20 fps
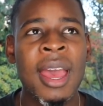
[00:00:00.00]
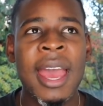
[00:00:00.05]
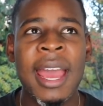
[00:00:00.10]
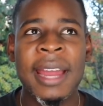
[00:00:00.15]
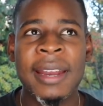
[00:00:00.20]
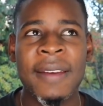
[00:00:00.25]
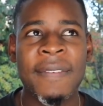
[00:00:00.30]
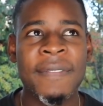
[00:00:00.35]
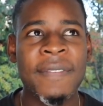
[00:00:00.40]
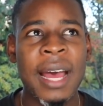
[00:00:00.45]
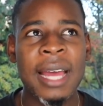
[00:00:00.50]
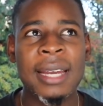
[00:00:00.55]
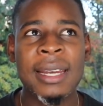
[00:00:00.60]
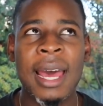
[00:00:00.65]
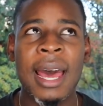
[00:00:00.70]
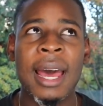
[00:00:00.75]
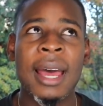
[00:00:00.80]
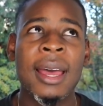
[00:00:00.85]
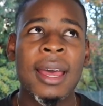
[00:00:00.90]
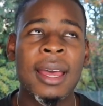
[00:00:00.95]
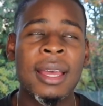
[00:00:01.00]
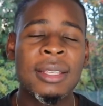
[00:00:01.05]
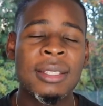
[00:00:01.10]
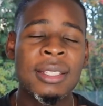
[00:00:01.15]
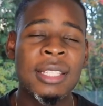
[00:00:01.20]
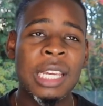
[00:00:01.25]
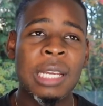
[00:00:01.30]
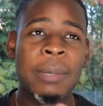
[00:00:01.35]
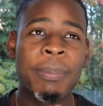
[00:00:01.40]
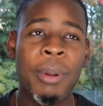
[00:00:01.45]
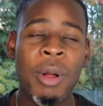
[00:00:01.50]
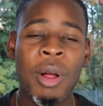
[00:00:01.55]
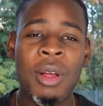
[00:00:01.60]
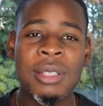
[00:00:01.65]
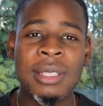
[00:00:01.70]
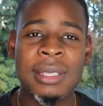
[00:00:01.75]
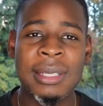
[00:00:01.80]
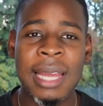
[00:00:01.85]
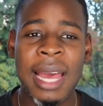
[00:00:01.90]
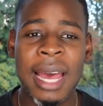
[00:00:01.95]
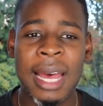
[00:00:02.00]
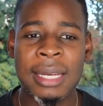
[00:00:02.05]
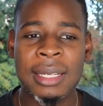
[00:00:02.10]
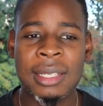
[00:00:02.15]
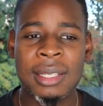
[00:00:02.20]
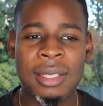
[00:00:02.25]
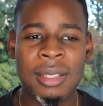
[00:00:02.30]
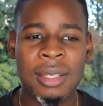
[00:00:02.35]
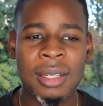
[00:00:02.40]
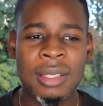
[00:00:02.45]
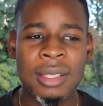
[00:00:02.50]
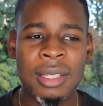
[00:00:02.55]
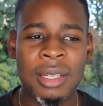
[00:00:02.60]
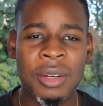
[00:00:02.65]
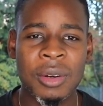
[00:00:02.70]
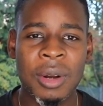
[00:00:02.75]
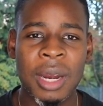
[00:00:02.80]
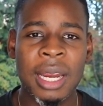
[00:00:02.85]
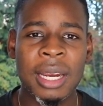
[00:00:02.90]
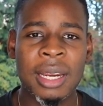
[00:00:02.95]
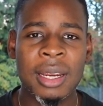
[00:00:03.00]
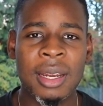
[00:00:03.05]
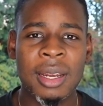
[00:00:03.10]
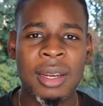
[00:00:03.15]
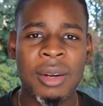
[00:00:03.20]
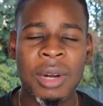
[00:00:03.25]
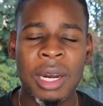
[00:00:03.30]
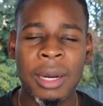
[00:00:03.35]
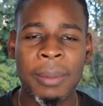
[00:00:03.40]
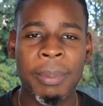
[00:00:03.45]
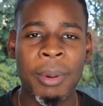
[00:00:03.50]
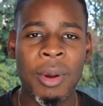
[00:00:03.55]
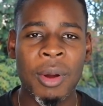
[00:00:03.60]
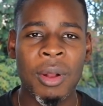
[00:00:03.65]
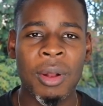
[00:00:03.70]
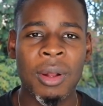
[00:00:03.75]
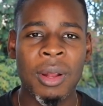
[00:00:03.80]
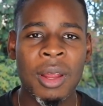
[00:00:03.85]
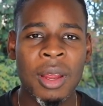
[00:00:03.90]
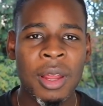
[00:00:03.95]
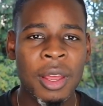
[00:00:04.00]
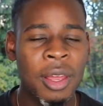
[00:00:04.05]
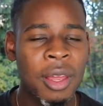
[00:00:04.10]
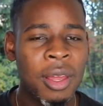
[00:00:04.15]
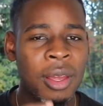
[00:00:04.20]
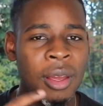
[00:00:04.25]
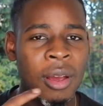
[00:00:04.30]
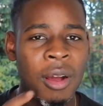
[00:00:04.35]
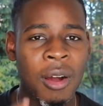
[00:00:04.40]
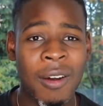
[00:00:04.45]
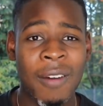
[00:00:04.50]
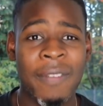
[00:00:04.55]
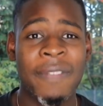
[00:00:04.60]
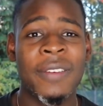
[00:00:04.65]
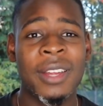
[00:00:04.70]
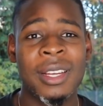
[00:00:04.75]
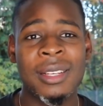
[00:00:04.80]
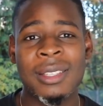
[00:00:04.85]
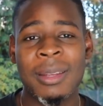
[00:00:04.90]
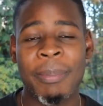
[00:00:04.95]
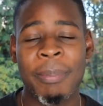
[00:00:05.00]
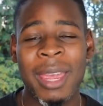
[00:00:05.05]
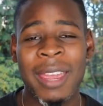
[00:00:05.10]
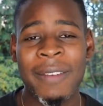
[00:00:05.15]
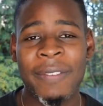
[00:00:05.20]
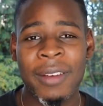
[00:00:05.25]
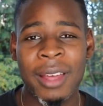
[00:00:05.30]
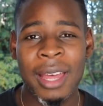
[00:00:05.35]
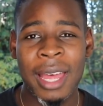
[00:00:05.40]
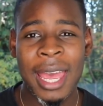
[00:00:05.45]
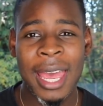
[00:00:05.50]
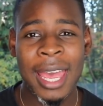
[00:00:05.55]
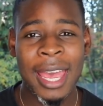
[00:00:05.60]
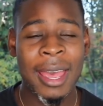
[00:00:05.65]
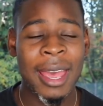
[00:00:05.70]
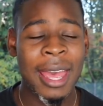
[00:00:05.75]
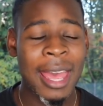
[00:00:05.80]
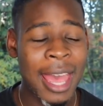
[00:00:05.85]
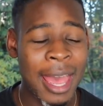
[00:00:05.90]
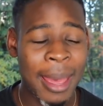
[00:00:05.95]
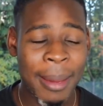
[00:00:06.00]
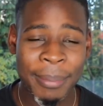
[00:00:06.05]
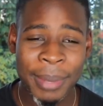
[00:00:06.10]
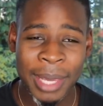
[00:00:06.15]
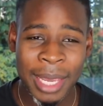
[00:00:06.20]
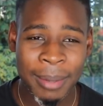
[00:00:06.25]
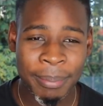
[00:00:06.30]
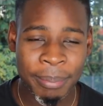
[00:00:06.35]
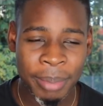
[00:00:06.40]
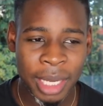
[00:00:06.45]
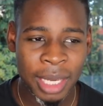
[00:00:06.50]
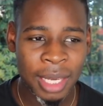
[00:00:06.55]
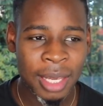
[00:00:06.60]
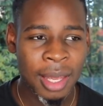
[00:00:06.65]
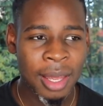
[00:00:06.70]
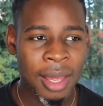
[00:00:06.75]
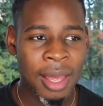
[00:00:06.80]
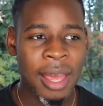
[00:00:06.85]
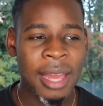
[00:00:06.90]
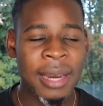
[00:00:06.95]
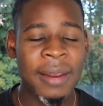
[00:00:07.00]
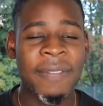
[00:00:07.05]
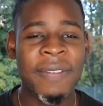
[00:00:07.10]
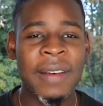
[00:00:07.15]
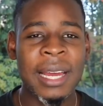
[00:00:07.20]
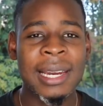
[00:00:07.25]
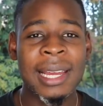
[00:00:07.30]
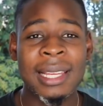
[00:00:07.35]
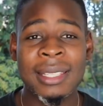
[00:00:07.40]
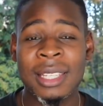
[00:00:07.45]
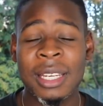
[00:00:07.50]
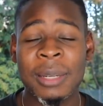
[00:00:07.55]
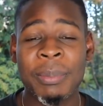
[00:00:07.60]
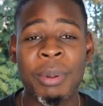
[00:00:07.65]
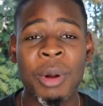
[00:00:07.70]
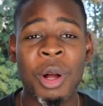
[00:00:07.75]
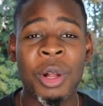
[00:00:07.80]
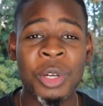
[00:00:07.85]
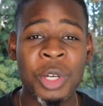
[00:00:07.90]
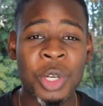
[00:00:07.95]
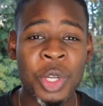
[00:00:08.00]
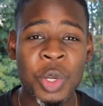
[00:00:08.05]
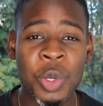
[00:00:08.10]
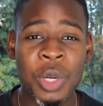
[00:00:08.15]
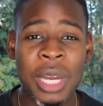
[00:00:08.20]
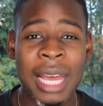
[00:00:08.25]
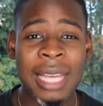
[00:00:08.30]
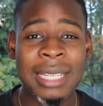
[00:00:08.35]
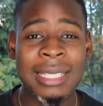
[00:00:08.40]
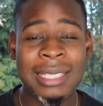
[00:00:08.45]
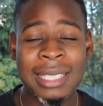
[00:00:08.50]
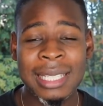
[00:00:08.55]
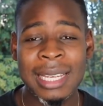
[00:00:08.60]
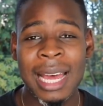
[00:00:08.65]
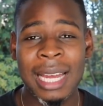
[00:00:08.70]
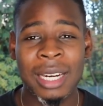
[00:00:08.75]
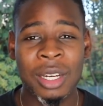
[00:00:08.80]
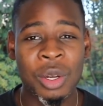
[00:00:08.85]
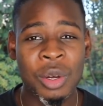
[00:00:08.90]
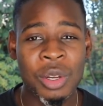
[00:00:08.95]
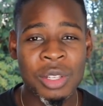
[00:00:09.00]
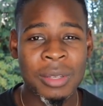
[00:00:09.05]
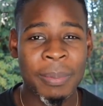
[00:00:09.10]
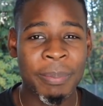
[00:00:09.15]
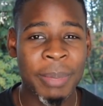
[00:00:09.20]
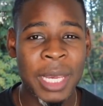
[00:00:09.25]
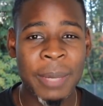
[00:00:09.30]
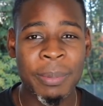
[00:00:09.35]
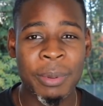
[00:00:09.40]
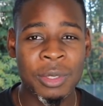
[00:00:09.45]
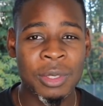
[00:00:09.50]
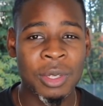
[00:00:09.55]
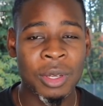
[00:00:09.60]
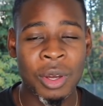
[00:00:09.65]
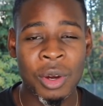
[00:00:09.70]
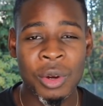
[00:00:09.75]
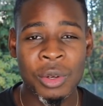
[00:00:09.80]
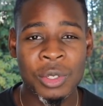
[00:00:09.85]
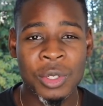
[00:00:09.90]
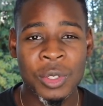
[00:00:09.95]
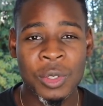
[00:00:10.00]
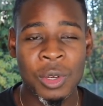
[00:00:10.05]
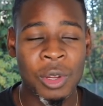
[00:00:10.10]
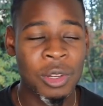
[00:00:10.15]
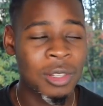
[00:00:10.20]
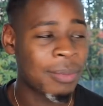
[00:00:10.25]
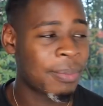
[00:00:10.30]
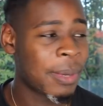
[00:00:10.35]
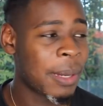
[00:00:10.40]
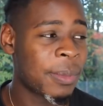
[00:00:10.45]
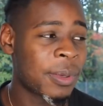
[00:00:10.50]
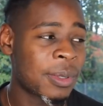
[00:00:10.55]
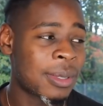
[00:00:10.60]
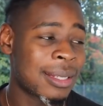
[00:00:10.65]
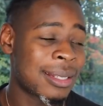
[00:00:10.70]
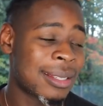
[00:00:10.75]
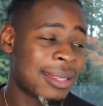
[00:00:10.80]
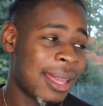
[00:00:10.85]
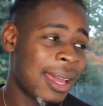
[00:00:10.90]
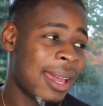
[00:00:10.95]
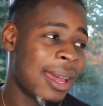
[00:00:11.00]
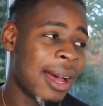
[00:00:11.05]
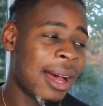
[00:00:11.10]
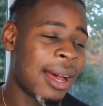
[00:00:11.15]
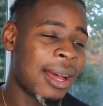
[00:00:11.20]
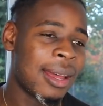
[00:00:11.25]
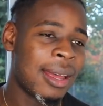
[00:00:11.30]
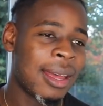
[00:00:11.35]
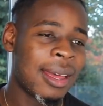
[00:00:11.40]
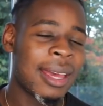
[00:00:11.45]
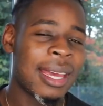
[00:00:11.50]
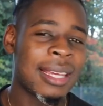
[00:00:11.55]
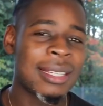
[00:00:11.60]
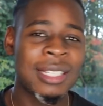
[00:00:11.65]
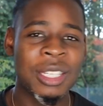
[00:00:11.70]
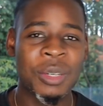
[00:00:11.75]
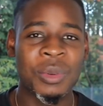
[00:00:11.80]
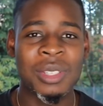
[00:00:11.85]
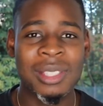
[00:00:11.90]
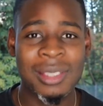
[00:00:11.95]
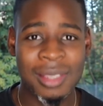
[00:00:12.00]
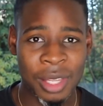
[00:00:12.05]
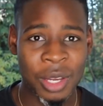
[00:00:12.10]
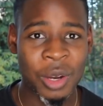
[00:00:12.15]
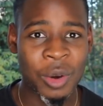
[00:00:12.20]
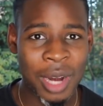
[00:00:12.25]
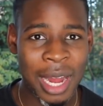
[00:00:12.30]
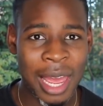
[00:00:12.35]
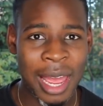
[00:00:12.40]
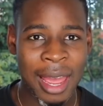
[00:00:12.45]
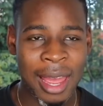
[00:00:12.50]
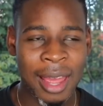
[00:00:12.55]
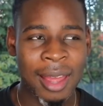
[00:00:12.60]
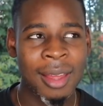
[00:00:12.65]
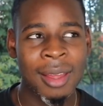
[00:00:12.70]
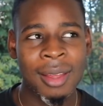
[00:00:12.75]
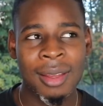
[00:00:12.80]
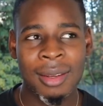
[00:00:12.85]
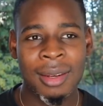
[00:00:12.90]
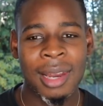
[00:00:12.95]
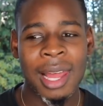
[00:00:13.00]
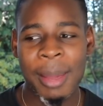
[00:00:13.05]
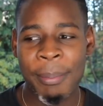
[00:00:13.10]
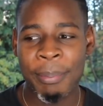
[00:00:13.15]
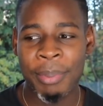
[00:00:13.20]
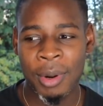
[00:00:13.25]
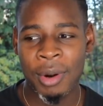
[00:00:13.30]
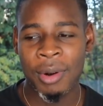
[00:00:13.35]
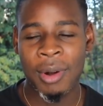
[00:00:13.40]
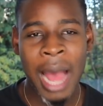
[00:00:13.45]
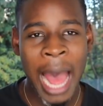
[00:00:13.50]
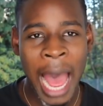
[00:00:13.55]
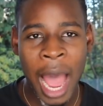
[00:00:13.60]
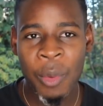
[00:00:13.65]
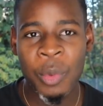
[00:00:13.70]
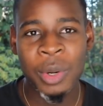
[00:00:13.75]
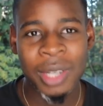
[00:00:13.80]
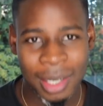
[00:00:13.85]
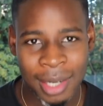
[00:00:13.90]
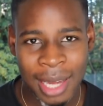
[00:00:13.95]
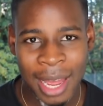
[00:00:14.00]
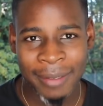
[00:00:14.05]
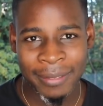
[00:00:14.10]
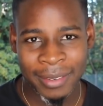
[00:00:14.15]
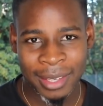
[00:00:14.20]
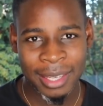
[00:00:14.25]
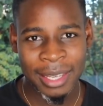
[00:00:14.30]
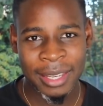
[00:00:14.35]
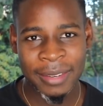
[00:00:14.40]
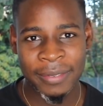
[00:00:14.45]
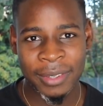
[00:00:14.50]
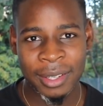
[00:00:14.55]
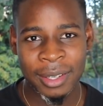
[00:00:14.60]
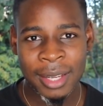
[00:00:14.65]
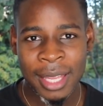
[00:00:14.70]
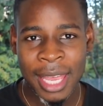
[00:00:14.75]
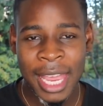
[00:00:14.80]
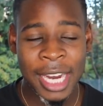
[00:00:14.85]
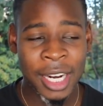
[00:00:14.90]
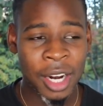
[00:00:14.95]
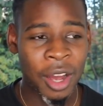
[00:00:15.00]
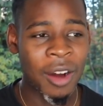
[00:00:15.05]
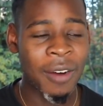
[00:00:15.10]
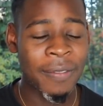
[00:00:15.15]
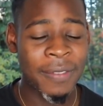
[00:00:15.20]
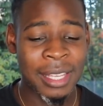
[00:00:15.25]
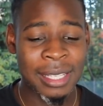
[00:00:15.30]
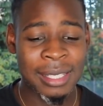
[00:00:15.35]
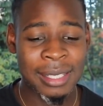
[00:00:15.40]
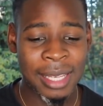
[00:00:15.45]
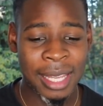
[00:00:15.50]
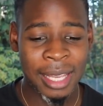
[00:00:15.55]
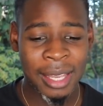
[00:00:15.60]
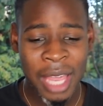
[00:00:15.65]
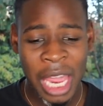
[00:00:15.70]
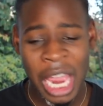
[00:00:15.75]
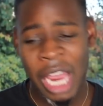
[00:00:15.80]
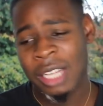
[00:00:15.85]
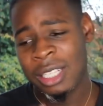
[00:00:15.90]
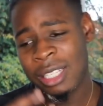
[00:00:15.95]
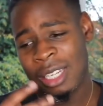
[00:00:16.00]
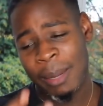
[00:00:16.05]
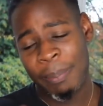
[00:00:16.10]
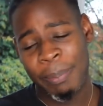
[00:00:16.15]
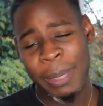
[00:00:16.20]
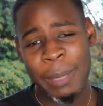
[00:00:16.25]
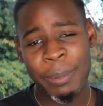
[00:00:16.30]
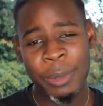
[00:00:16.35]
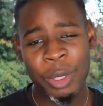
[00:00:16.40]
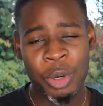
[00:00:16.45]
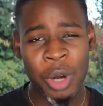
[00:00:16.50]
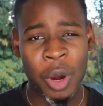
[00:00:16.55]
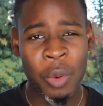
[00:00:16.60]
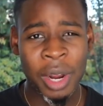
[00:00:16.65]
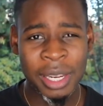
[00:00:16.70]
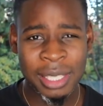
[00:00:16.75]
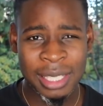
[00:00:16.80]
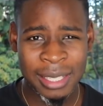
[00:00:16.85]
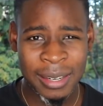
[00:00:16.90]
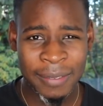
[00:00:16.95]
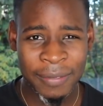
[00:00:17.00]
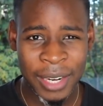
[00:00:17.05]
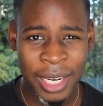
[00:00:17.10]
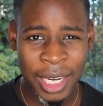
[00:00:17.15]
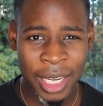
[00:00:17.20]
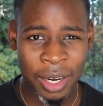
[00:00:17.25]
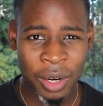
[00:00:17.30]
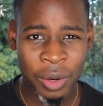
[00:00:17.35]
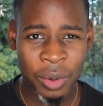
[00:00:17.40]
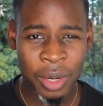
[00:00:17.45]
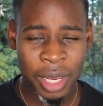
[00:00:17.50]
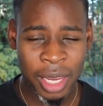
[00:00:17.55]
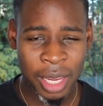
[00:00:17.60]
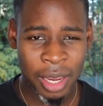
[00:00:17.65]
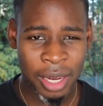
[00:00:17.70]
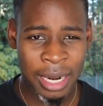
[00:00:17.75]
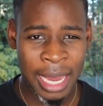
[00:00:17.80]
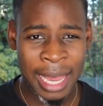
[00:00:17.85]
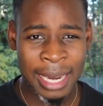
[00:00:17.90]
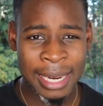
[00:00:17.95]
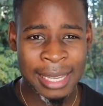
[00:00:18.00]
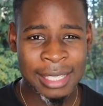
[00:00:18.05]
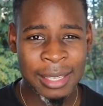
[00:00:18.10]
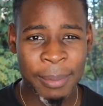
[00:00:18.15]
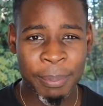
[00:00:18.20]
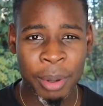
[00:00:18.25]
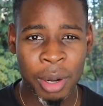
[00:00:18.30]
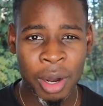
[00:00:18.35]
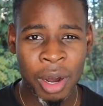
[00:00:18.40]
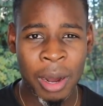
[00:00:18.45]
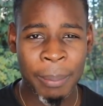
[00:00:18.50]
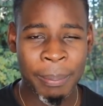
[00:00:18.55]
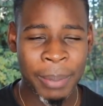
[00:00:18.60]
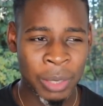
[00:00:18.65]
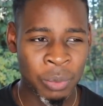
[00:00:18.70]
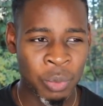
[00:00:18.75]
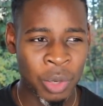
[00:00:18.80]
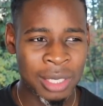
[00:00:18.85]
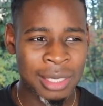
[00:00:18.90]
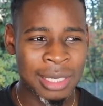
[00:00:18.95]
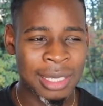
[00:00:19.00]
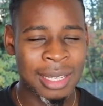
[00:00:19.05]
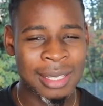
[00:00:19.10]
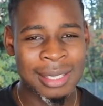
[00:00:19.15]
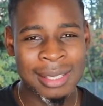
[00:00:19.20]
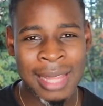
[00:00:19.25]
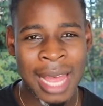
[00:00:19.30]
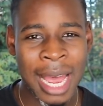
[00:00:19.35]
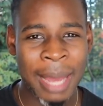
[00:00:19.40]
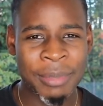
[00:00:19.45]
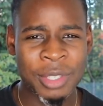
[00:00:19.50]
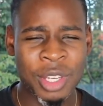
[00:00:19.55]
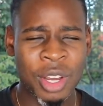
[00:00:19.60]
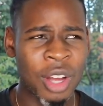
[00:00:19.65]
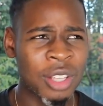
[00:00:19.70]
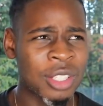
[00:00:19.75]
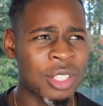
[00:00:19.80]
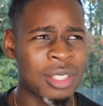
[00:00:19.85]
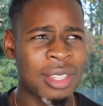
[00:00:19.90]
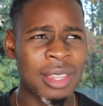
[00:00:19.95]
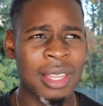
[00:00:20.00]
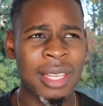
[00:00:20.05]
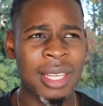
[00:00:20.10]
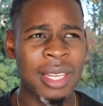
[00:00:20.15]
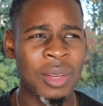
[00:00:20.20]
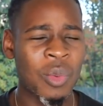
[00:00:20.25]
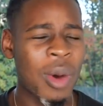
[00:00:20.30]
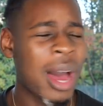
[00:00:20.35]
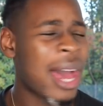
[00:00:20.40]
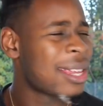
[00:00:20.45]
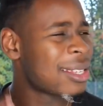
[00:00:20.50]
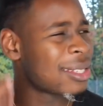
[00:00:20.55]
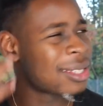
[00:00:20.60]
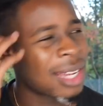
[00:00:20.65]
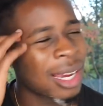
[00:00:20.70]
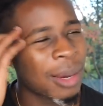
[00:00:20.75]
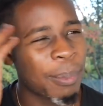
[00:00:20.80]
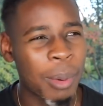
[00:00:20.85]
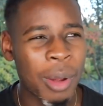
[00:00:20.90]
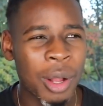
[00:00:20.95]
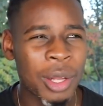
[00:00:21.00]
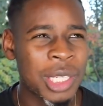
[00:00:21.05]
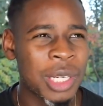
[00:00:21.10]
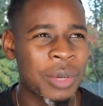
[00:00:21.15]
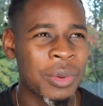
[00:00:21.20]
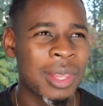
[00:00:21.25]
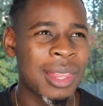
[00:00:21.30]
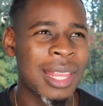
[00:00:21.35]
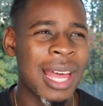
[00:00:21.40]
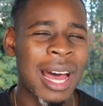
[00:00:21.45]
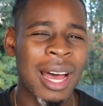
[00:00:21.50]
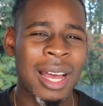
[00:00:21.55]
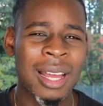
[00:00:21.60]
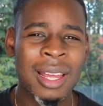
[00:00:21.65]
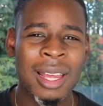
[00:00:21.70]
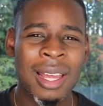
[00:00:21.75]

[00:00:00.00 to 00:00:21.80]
And the fact that Jake Paul's dad, is it Greg Paul, offered to pay for her Airbnb, the fact that Jake Paul knew that she had loads of people to go to, loads of people to stay at, and she was still there, like, bro, I wouldn't have it either. And obviously, to the people who are watching the video that Alyssa put up and watching the snaps, you're just thinking, why is Jake Paul doing that?